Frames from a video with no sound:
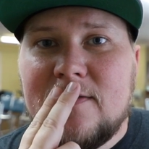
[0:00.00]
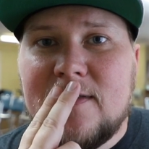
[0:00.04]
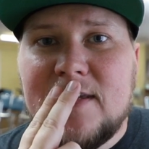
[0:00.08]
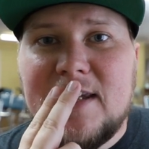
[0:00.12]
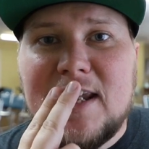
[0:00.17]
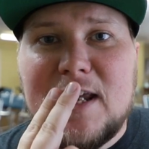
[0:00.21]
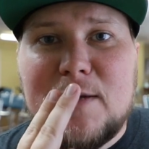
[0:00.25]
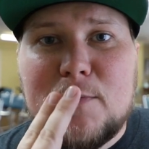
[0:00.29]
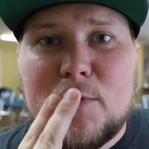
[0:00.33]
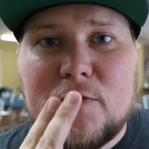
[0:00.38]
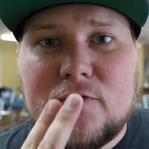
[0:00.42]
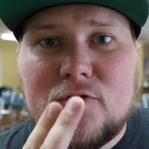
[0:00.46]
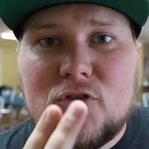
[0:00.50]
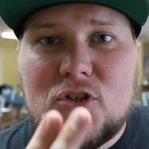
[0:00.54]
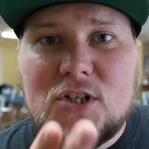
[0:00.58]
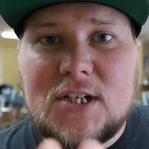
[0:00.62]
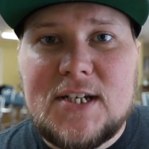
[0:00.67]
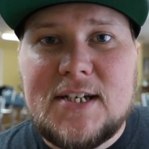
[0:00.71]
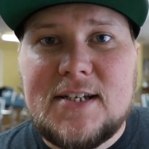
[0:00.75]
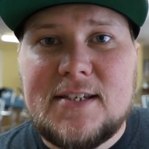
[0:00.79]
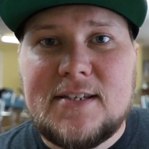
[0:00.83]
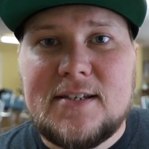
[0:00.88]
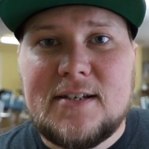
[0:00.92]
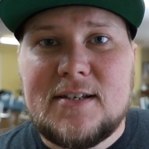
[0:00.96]
the name of
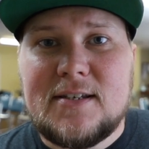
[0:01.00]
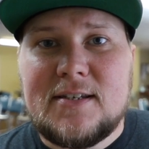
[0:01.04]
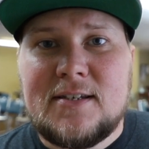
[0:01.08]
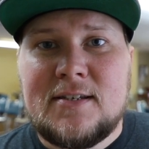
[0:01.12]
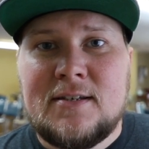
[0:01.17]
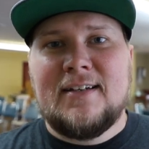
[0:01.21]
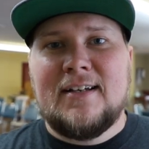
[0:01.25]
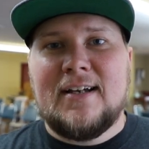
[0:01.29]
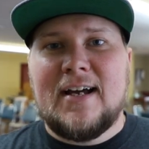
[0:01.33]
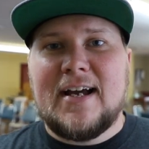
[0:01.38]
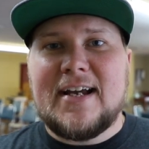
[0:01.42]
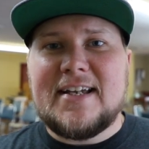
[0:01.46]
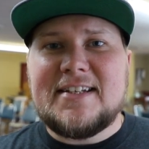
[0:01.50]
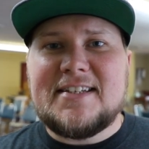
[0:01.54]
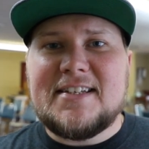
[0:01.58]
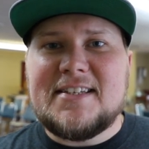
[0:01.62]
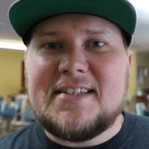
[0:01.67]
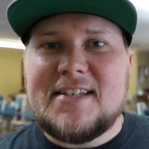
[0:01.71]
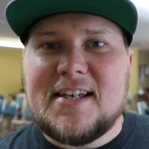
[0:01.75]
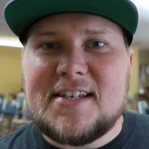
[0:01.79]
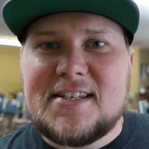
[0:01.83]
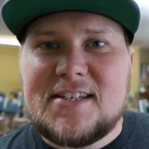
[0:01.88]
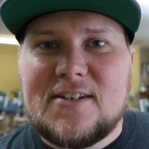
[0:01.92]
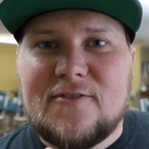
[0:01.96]
Jesus, I get to
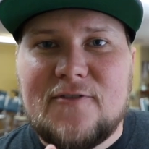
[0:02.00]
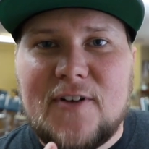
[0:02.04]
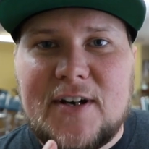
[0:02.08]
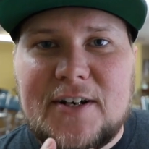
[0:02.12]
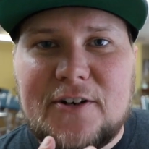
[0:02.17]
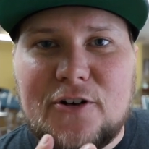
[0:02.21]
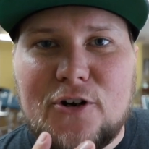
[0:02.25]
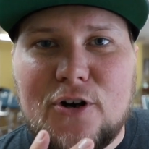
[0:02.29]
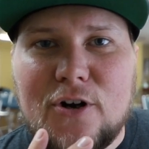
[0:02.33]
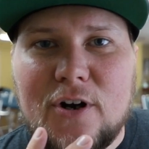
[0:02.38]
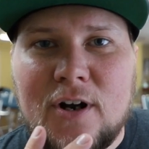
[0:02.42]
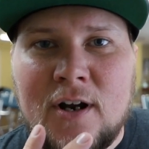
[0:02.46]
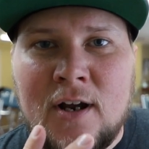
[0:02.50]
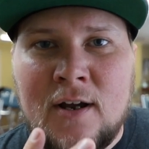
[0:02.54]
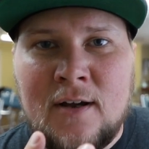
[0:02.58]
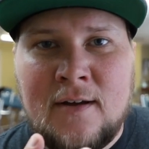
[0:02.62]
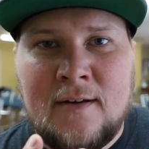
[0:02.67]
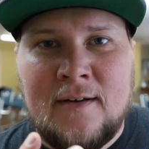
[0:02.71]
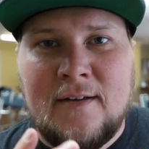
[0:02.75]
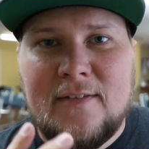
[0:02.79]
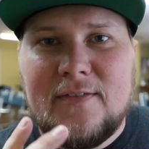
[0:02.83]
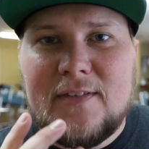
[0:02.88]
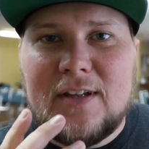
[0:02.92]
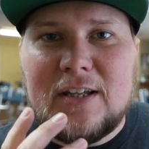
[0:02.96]
testify to her
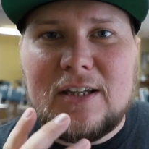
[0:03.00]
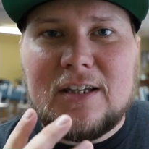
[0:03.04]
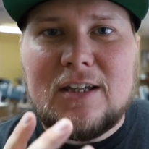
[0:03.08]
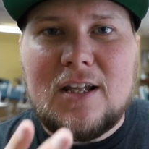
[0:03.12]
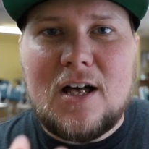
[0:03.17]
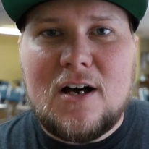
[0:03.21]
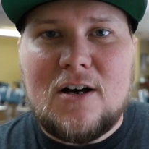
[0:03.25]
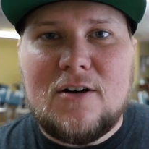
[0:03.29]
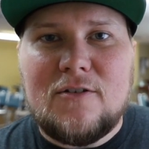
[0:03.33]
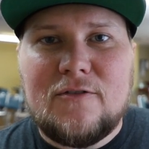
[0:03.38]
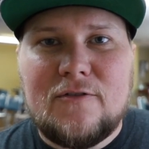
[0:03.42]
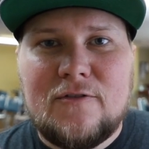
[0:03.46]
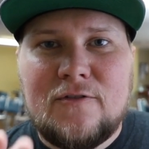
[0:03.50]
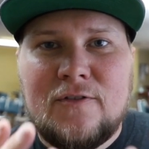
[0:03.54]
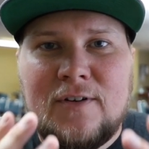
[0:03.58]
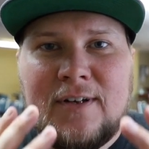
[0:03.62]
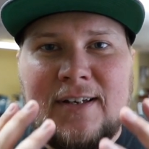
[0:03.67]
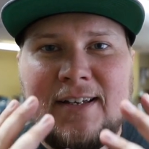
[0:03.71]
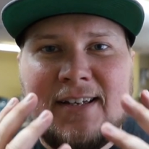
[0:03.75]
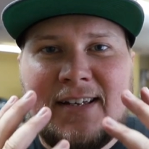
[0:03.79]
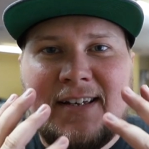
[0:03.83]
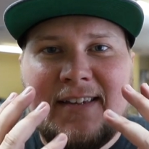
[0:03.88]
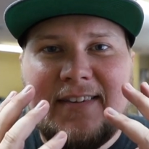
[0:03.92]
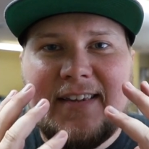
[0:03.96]
the love
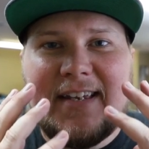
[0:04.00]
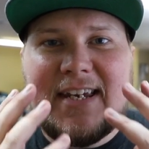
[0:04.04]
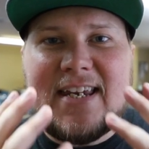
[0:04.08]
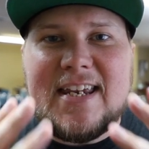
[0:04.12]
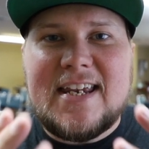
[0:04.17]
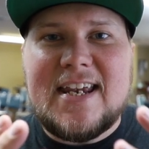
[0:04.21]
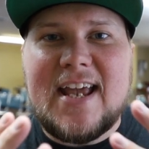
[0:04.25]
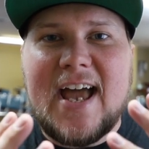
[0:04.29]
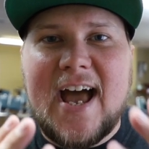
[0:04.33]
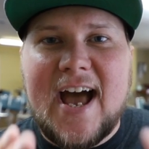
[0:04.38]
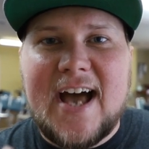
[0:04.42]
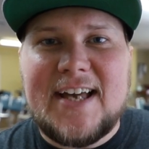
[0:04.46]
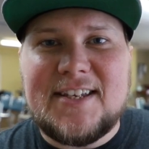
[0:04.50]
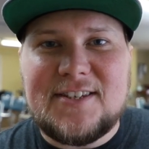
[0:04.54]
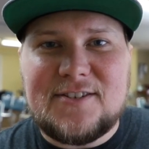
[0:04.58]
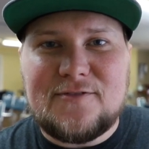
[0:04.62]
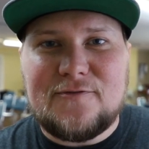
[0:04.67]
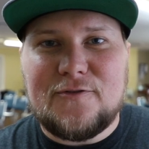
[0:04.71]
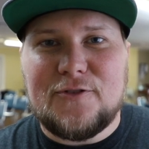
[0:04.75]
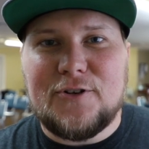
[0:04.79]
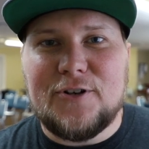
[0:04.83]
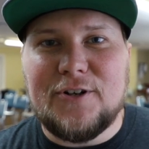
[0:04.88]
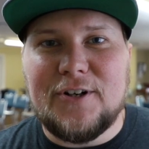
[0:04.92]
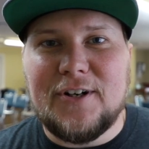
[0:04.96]
that he has
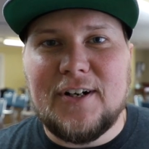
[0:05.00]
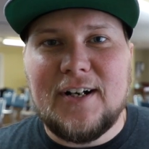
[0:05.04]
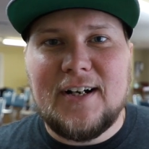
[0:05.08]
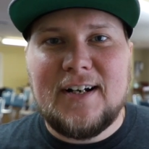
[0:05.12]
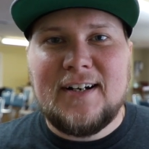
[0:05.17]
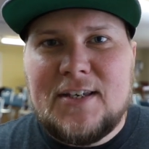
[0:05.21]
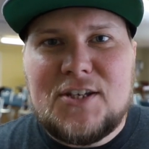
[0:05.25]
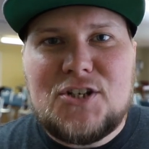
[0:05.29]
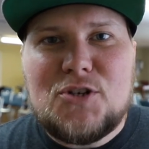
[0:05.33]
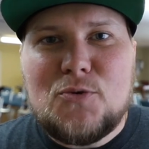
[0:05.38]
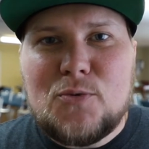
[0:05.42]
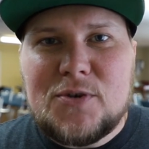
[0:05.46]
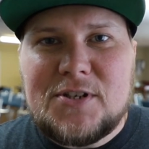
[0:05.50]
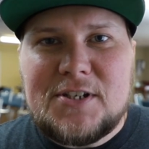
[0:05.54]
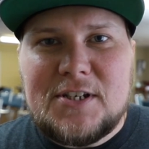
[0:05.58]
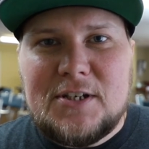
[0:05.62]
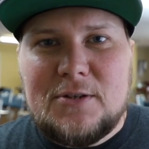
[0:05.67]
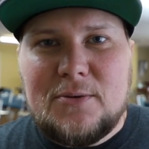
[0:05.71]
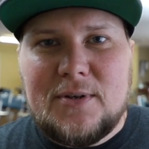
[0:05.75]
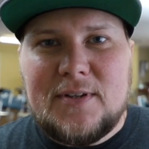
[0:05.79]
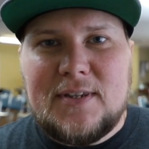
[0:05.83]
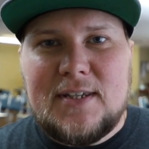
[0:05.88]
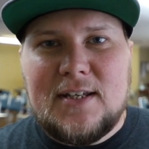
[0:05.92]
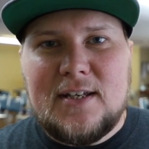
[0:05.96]
for her. She wants to
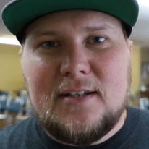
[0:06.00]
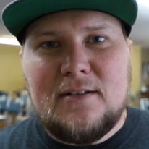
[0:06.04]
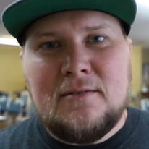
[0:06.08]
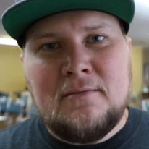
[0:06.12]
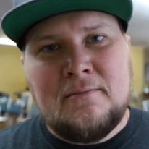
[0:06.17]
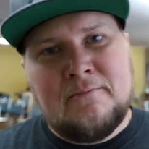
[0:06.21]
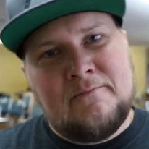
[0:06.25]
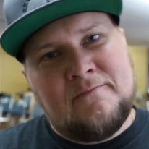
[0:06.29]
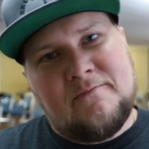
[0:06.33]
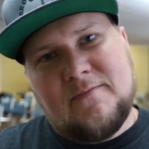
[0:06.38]
do it then?